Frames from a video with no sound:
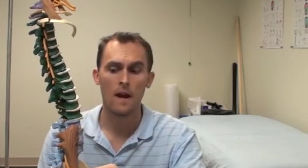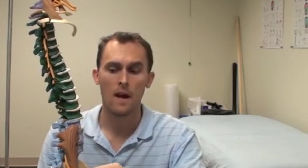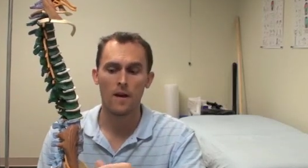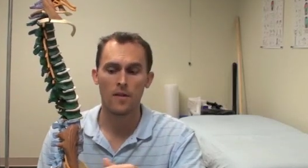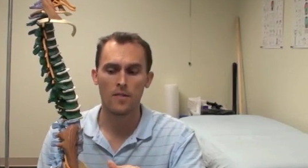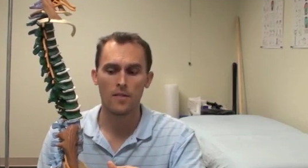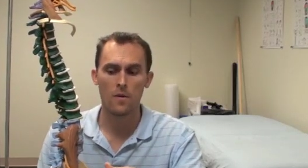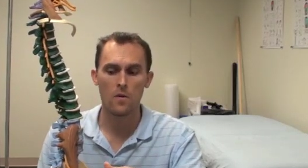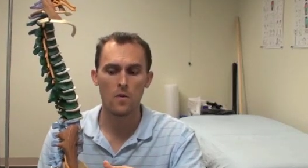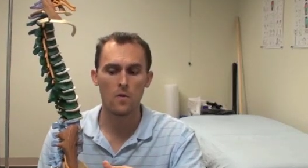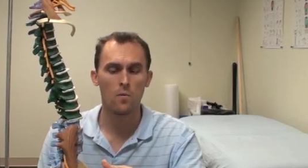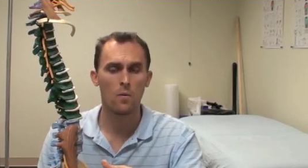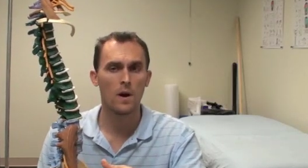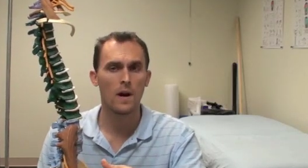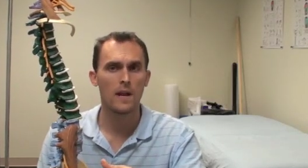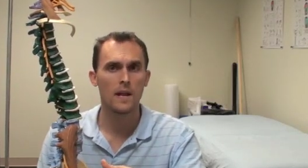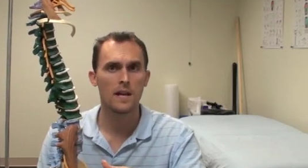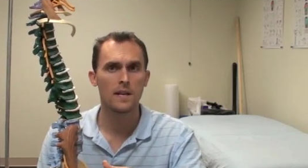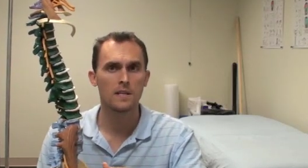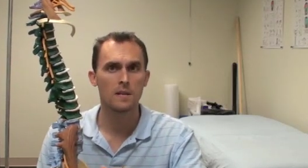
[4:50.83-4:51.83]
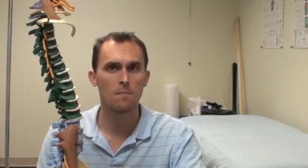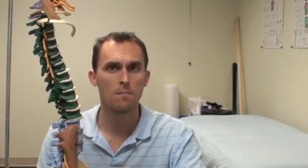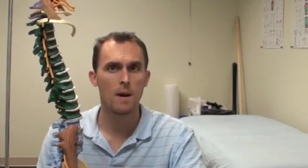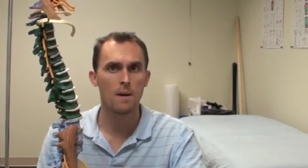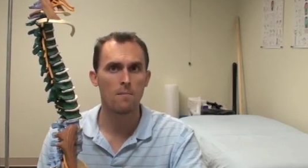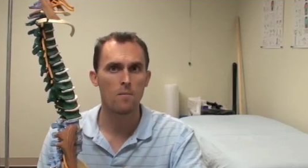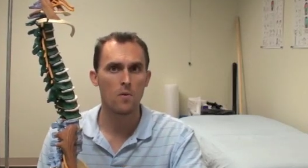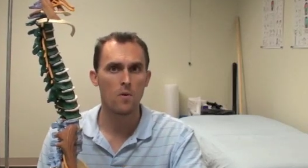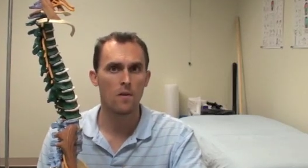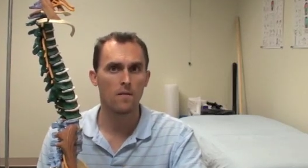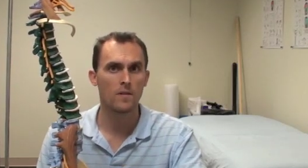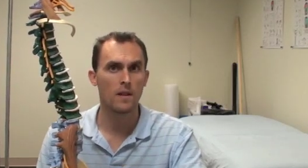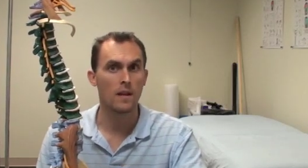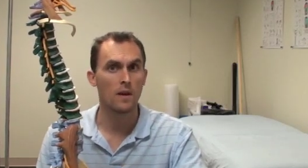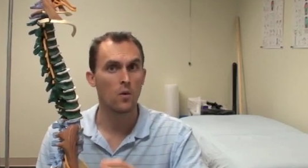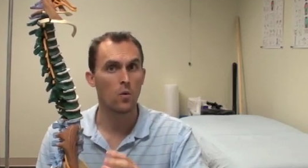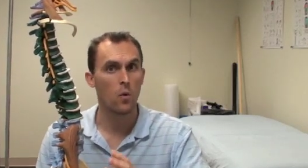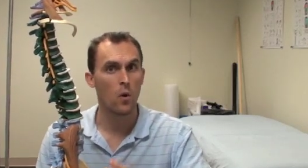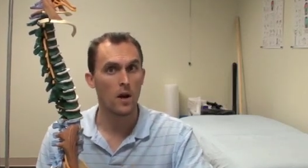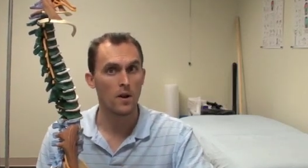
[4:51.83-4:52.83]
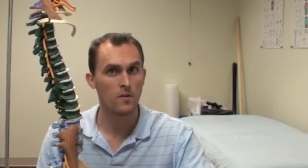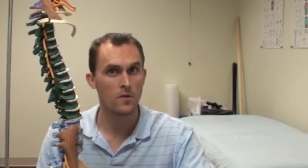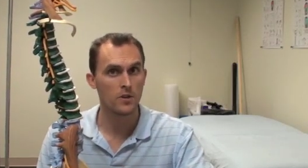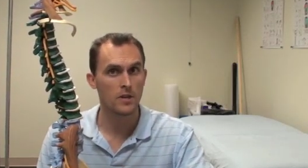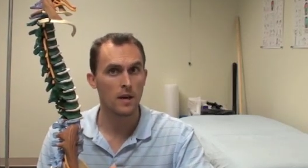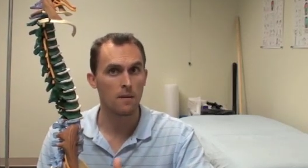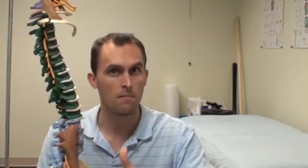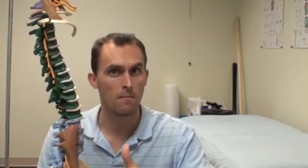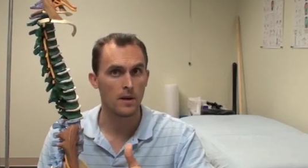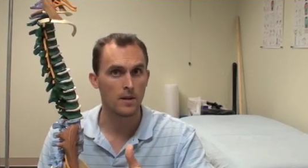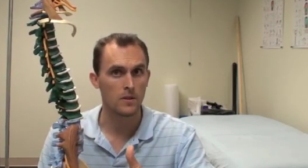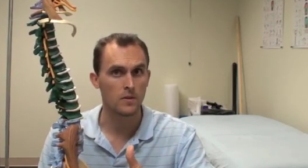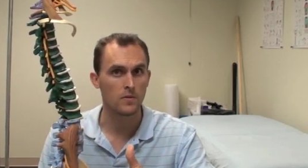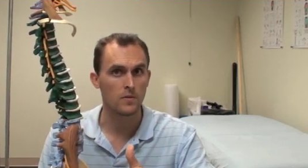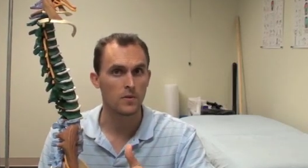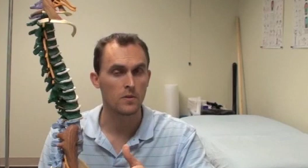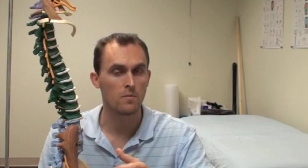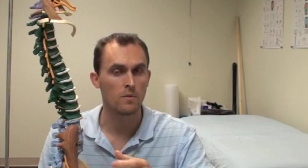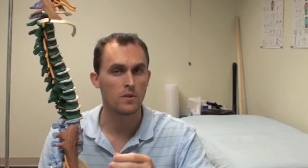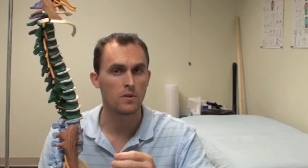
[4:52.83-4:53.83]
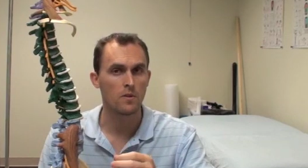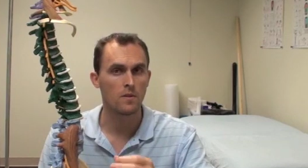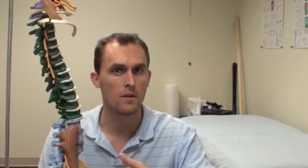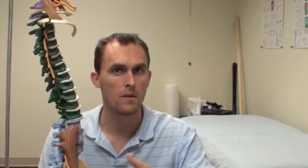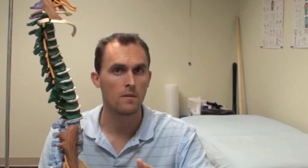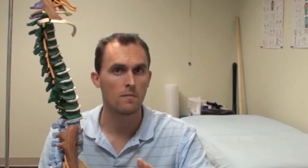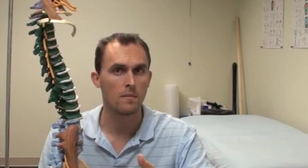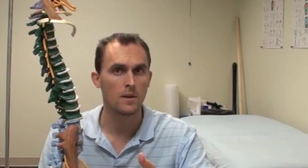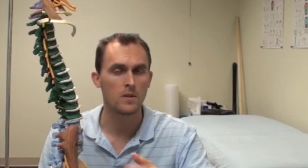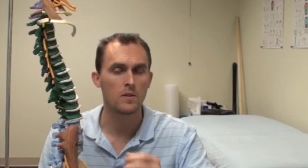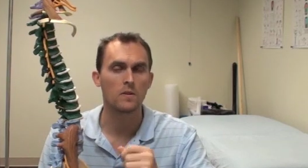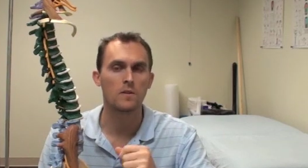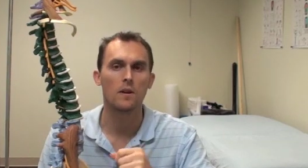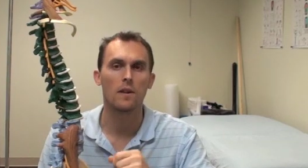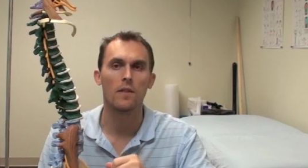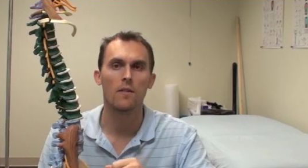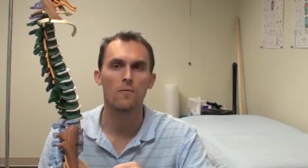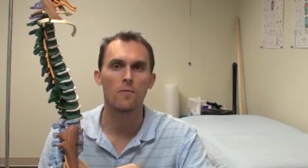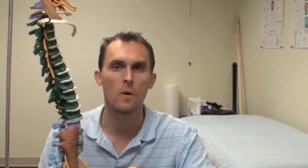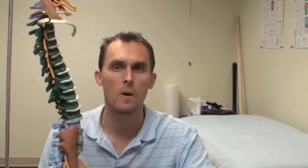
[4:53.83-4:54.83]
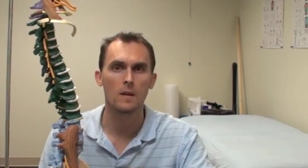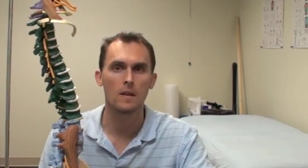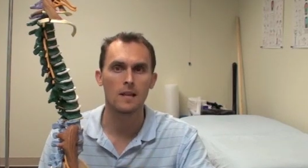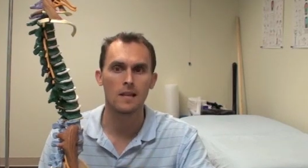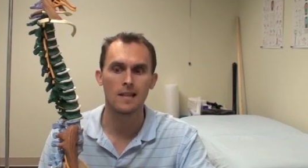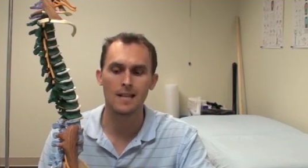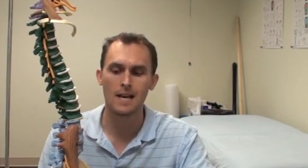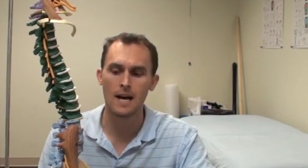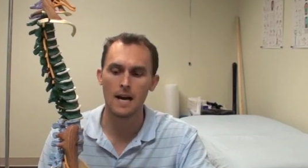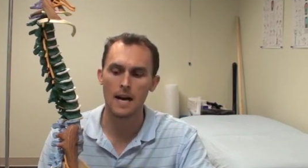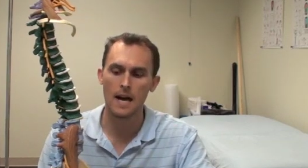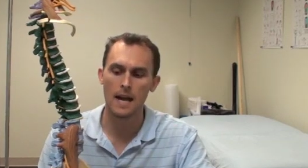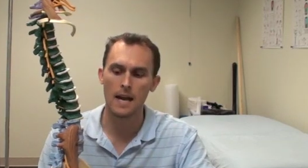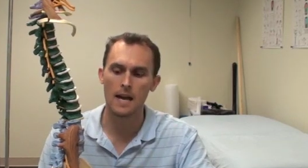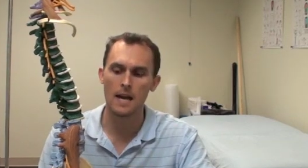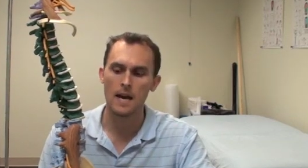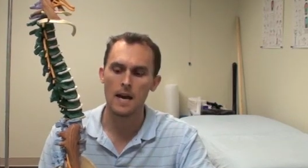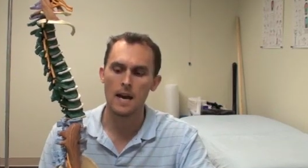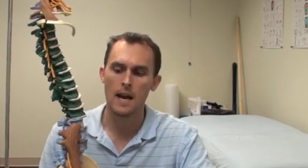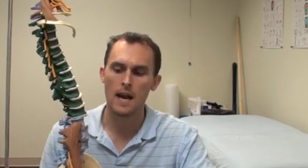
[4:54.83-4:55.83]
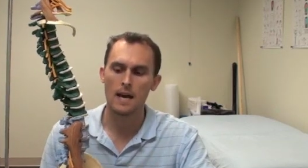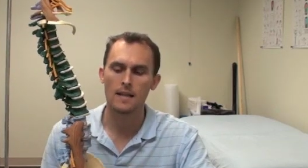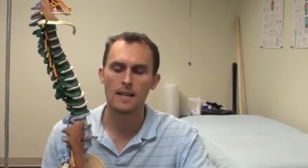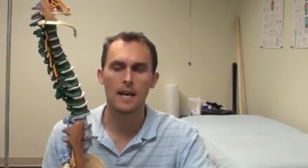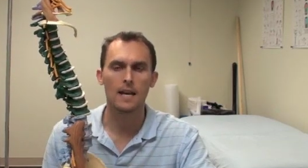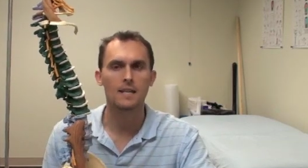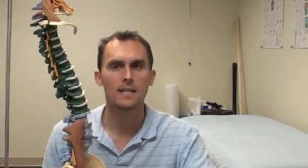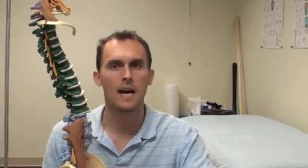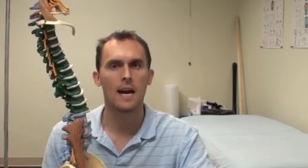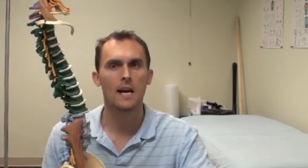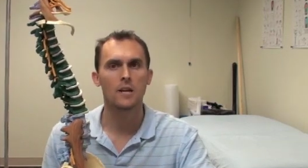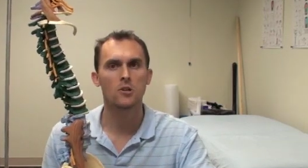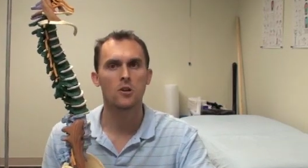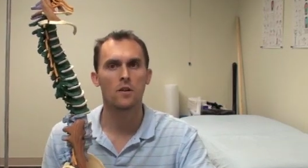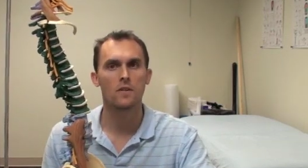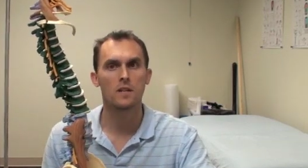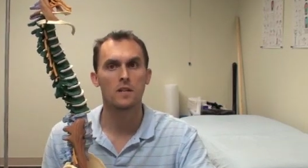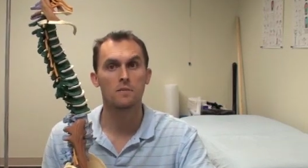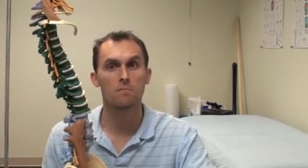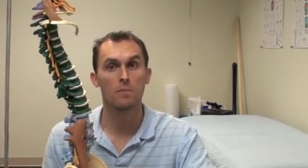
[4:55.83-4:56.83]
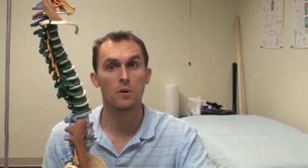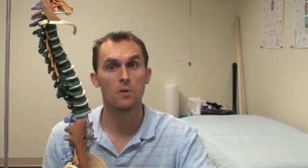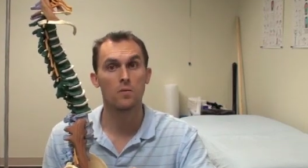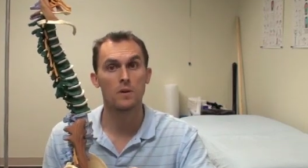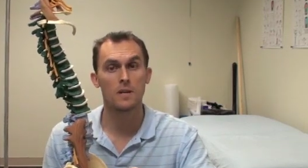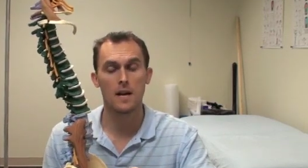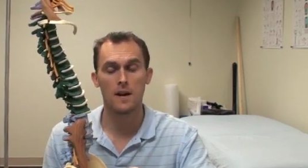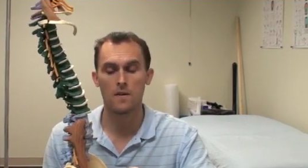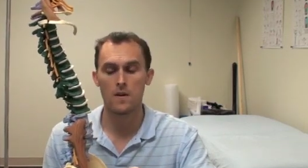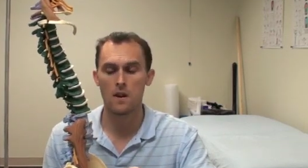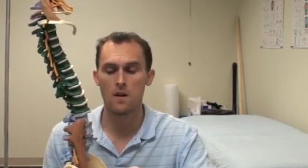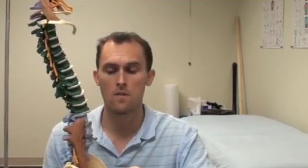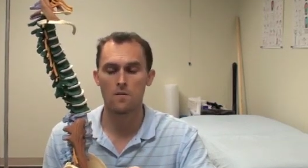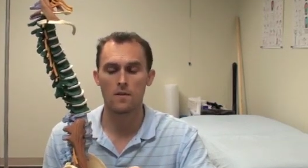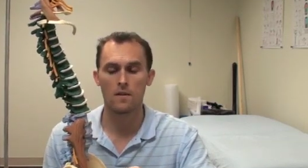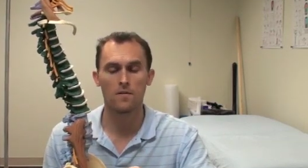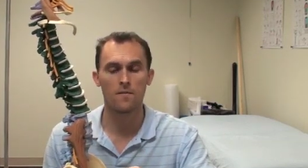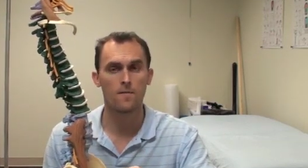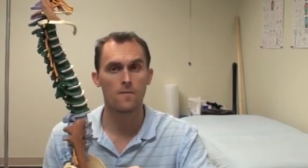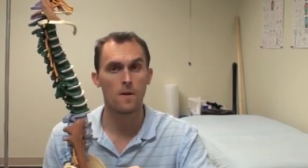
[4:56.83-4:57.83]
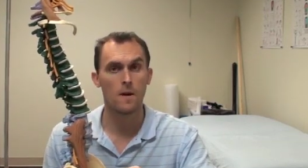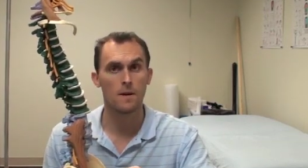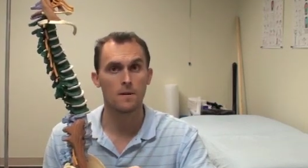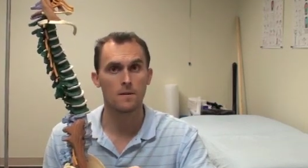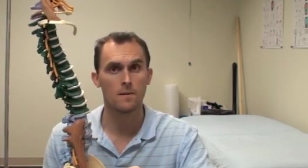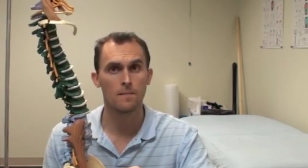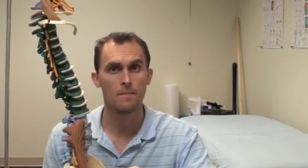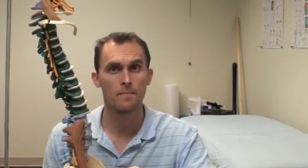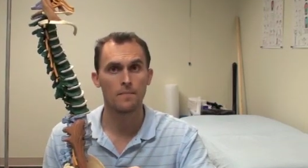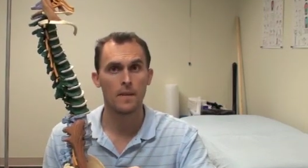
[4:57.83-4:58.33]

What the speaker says: A third one is a member of the quadricep muscles, which are the muscles on the front of the thigh, and they attach on this bone down here in the front.